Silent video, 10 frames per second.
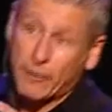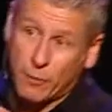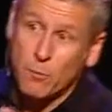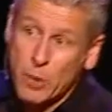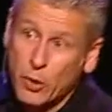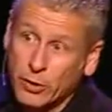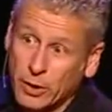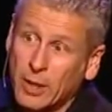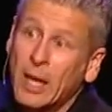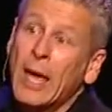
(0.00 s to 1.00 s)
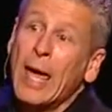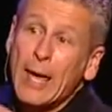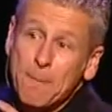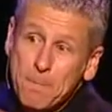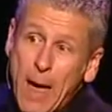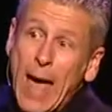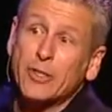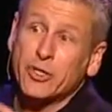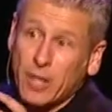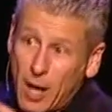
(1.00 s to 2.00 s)
out of 1 million and
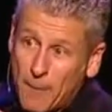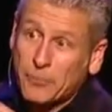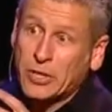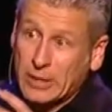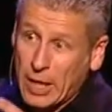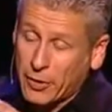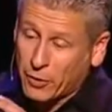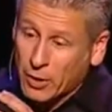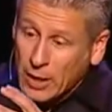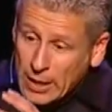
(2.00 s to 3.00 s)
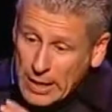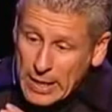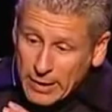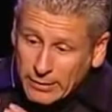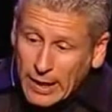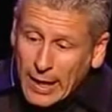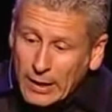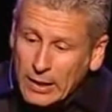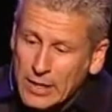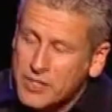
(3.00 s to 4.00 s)
matched up together, in
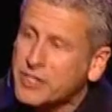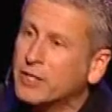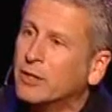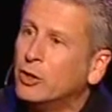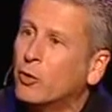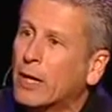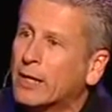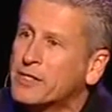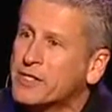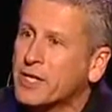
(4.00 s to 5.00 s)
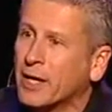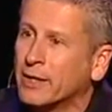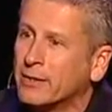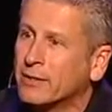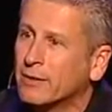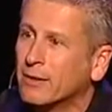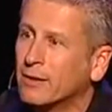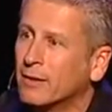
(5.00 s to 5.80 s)
that instant you had sight.